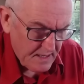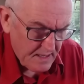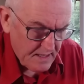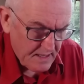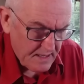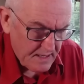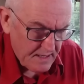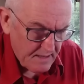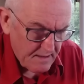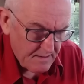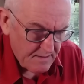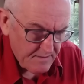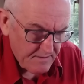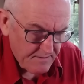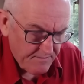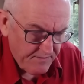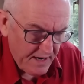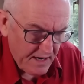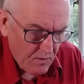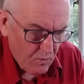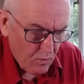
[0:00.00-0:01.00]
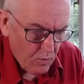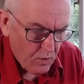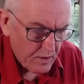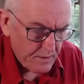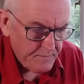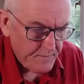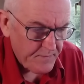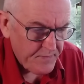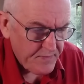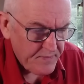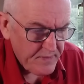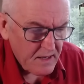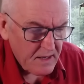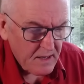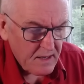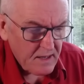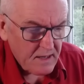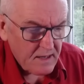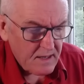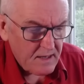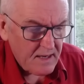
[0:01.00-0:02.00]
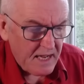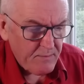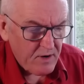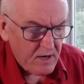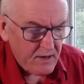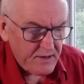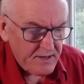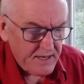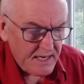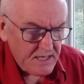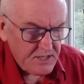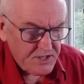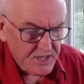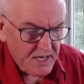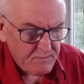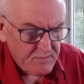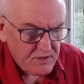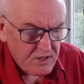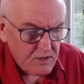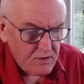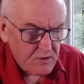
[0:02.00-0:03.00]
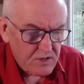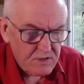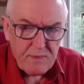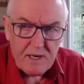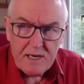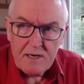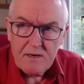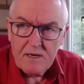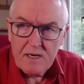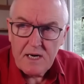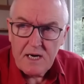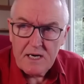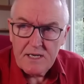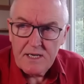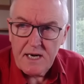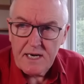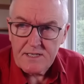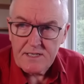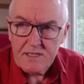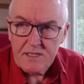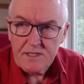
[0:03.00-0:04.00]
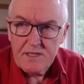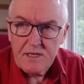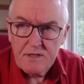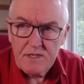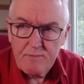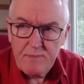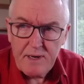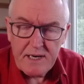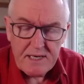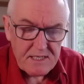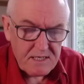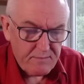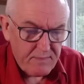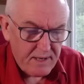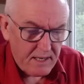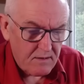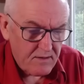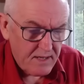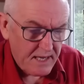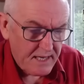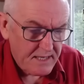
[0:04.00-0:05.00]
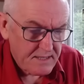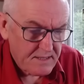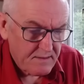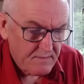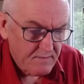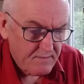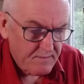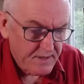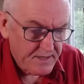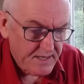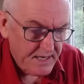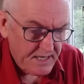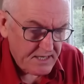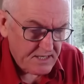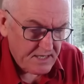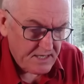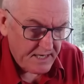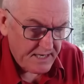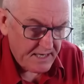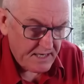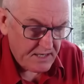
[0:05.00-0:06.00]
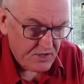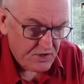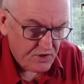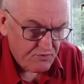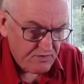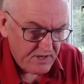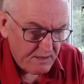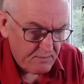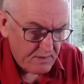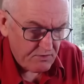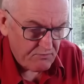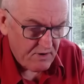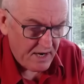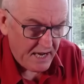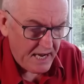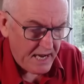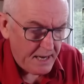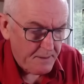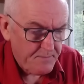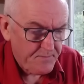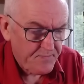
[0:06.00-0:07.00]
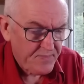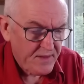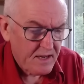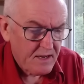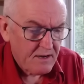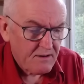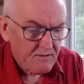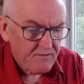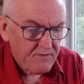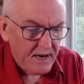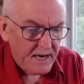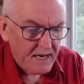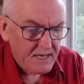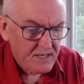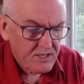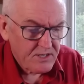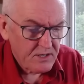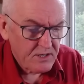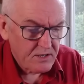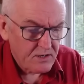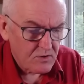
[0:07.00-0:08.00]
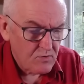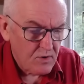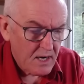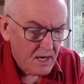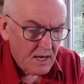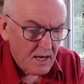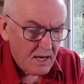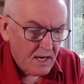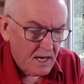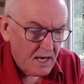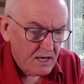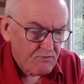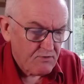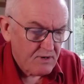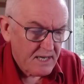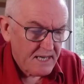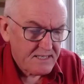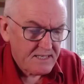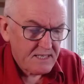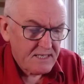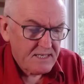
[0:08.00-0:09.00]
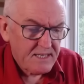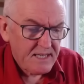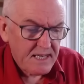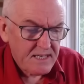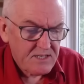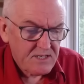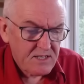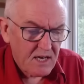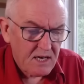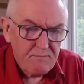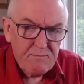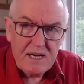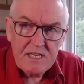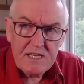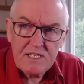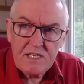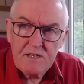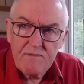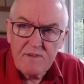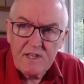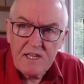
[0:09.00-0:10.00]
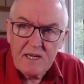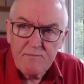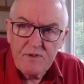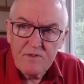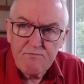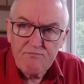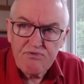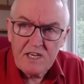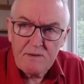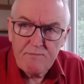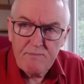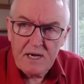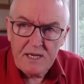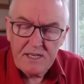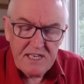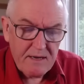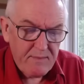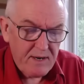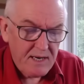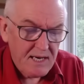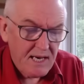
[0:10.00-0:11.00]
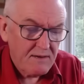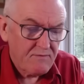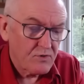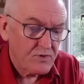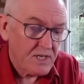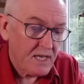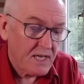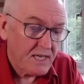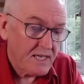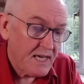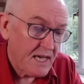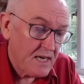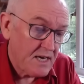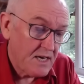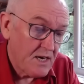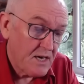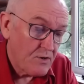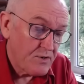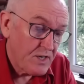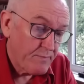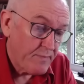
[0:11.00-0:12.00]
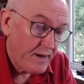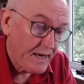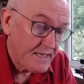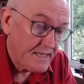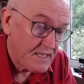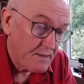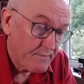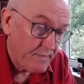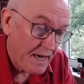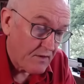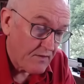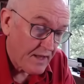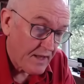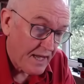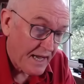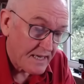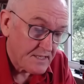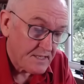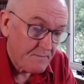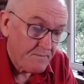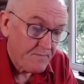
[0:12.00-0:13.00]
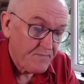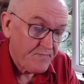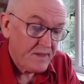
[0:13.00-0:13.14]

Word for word: Uh, fact one mRNA jabs cause myocarditis. No debate about that, but they say extremely rare. Fact two heart related deaths are massively above pre pandemic levels. Again, no debate about that.